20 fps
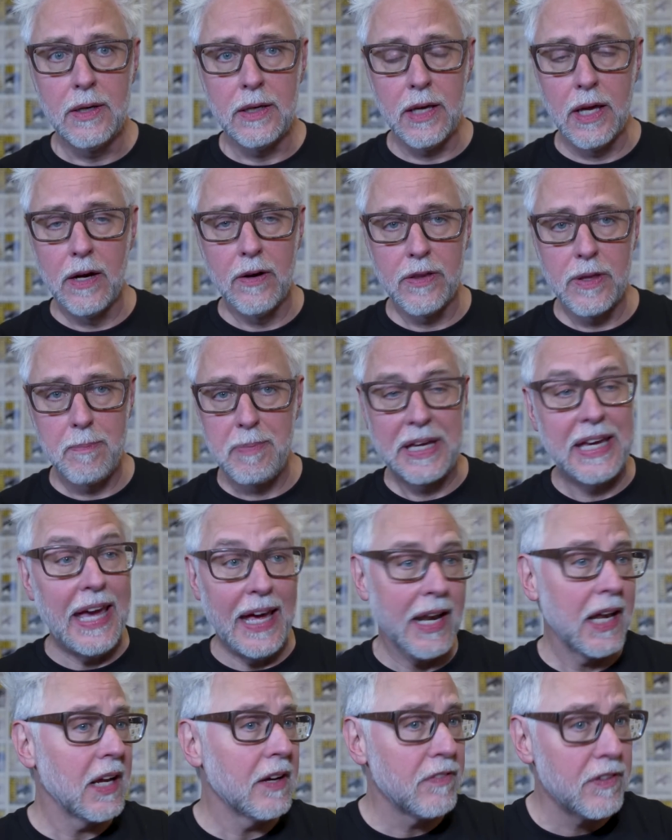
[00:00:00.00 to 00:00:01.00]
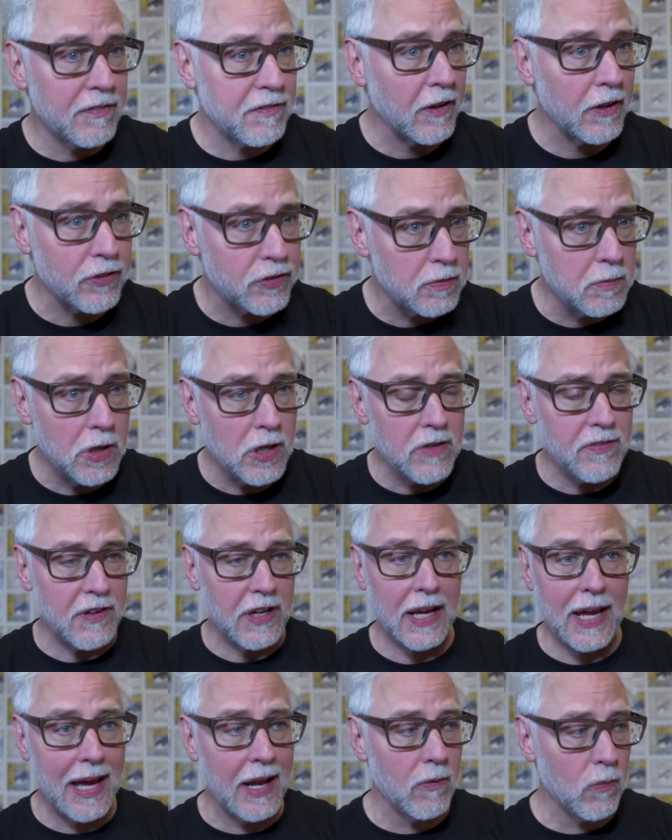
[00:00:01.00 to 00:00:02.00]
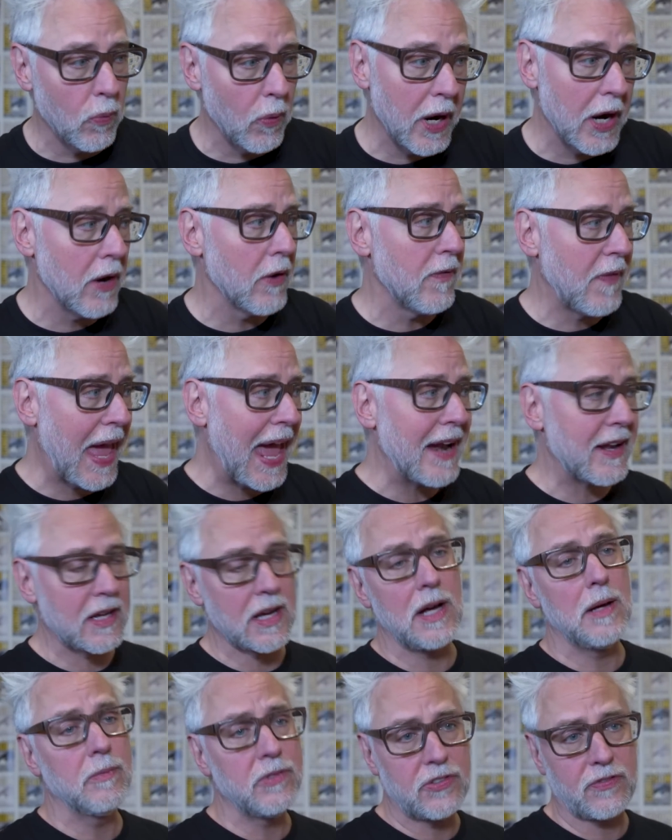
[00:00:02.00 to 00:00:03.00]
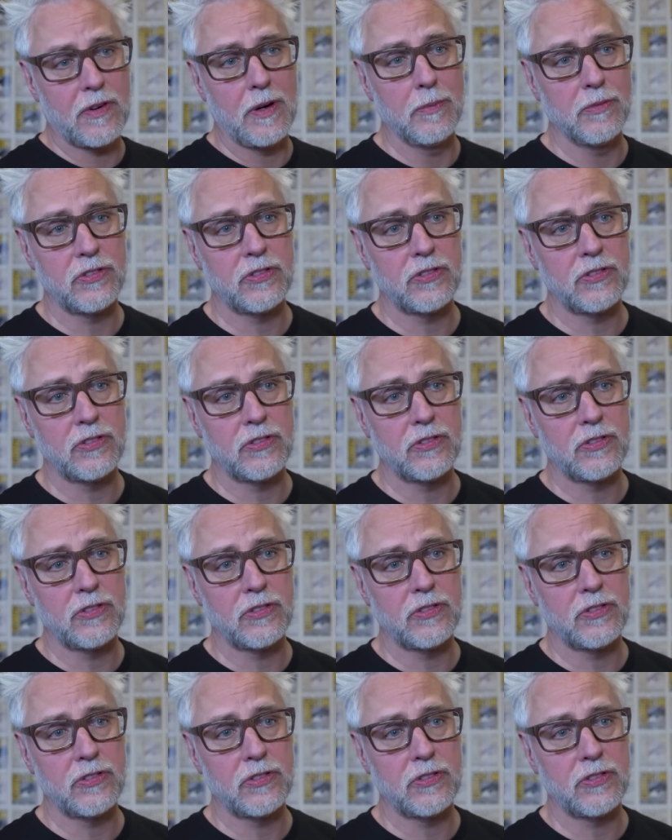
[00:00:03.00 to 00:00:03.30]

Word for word: you know, the beginning of the first movie and where that comes from.